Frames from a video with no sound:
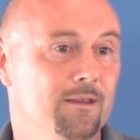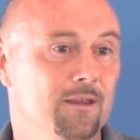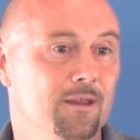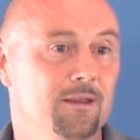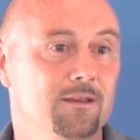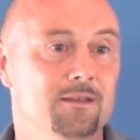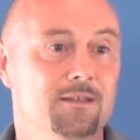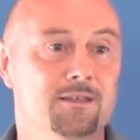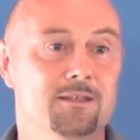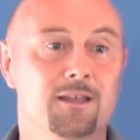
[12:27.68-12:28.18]

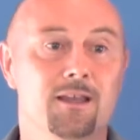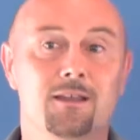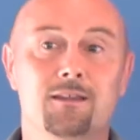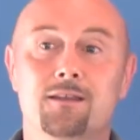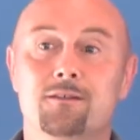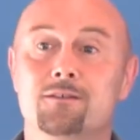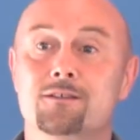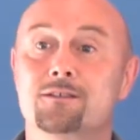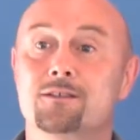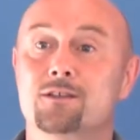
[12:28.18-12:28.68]
Instead,
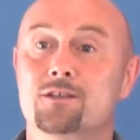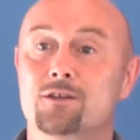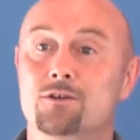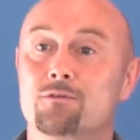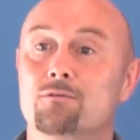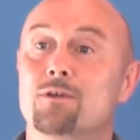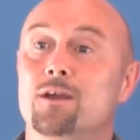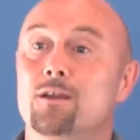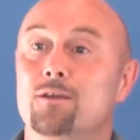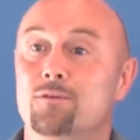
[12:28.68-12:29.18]
there is this
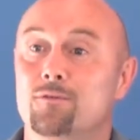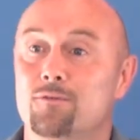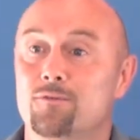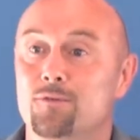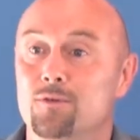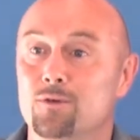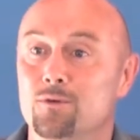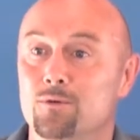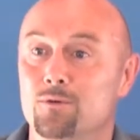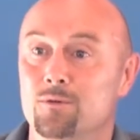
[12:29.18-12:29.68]
great
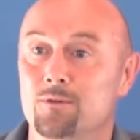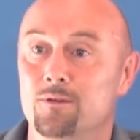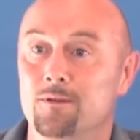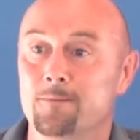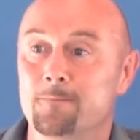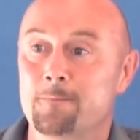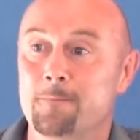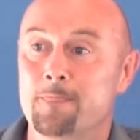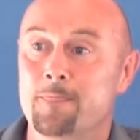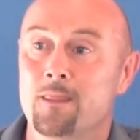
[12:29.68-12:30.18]
fuel.
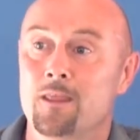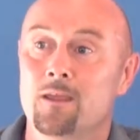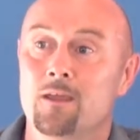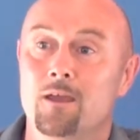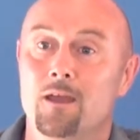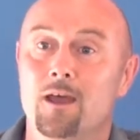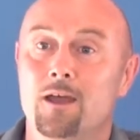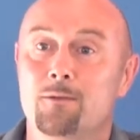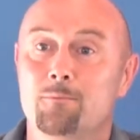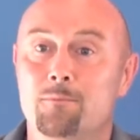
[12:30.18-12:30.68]

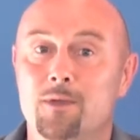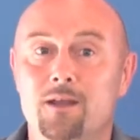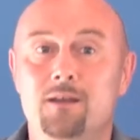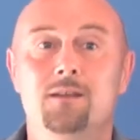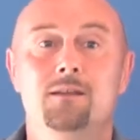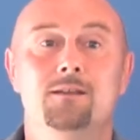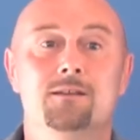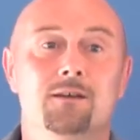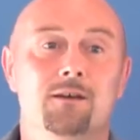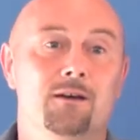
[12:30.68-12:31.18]
And
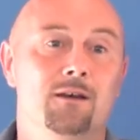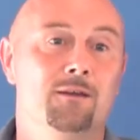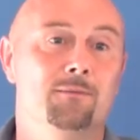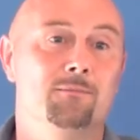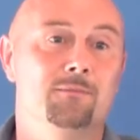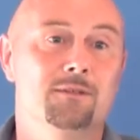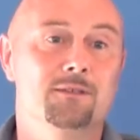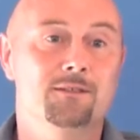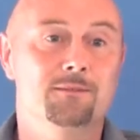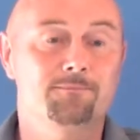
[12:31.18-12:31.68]
many
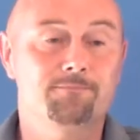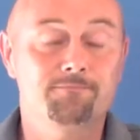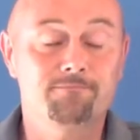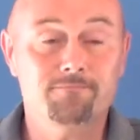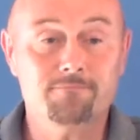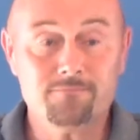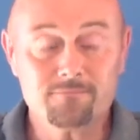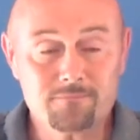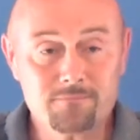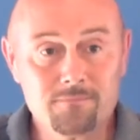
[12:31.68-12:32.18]
times,
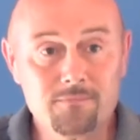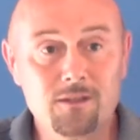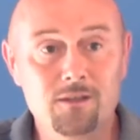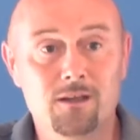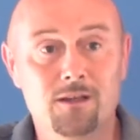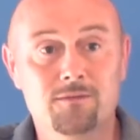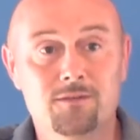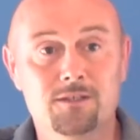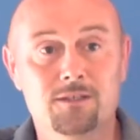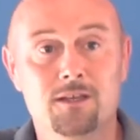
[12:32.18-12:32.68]

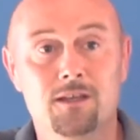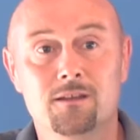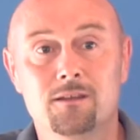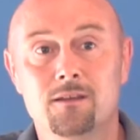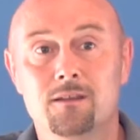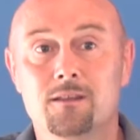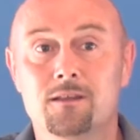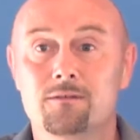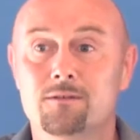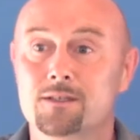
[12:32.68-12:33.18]
I've seen
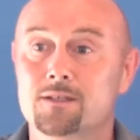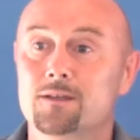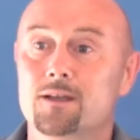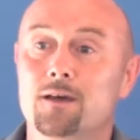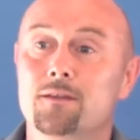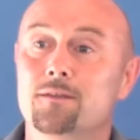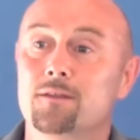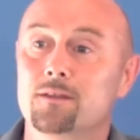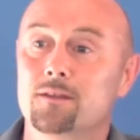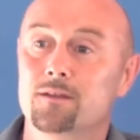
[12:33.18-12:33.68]
that there is
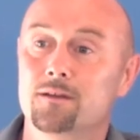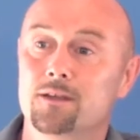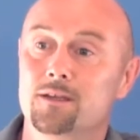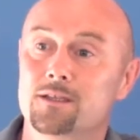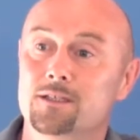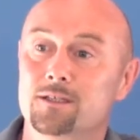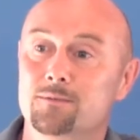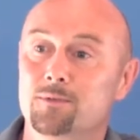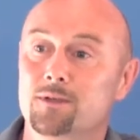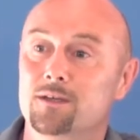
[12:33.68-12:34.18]
nothing that
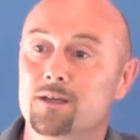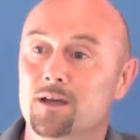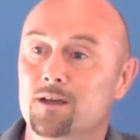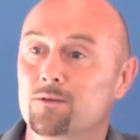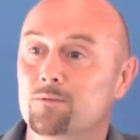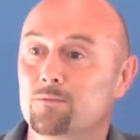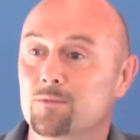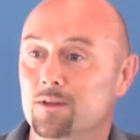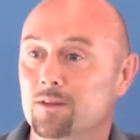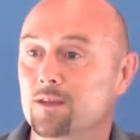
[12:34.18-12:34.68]
needs to be
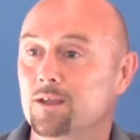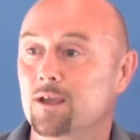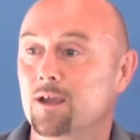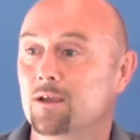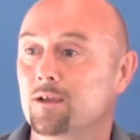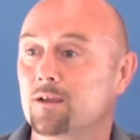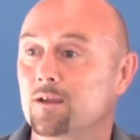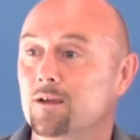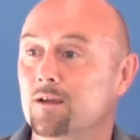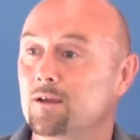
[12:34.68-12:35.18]
done with the
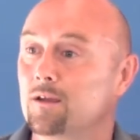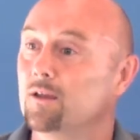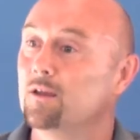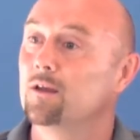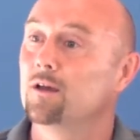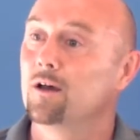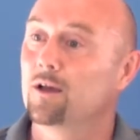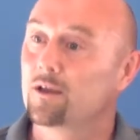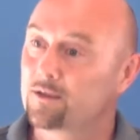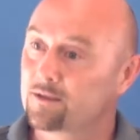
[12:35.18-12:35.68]
anger.
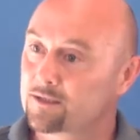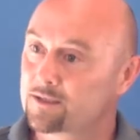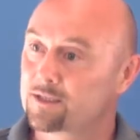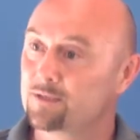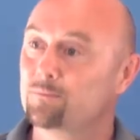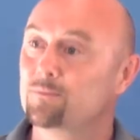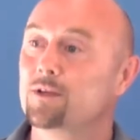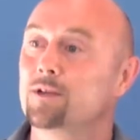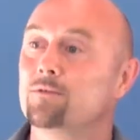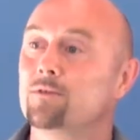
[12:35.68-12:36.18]
I can
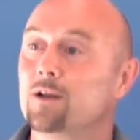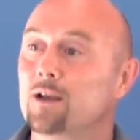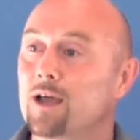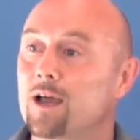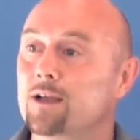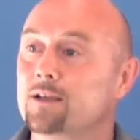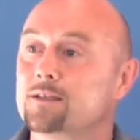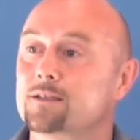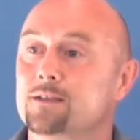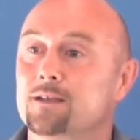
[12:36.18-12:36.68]
simply
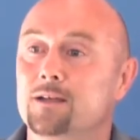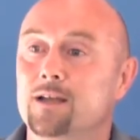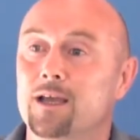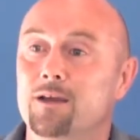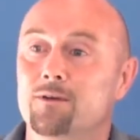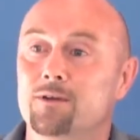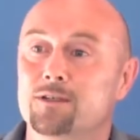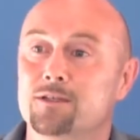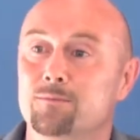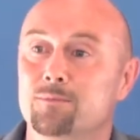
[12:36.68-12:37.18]
relax and
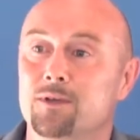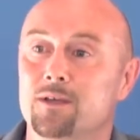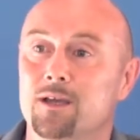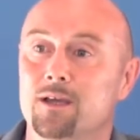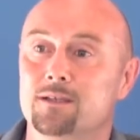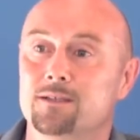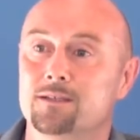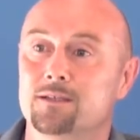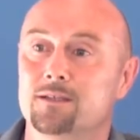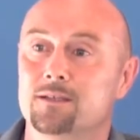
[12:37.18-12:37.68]
allow it to be
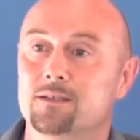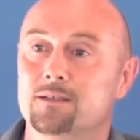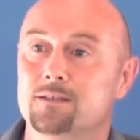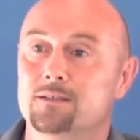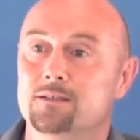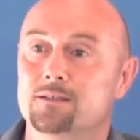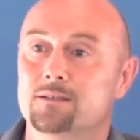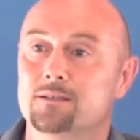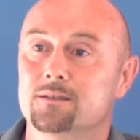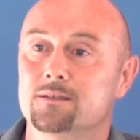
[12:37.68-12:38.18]
as it
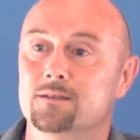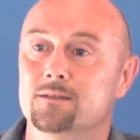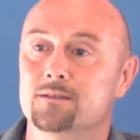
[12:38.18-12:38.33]
is.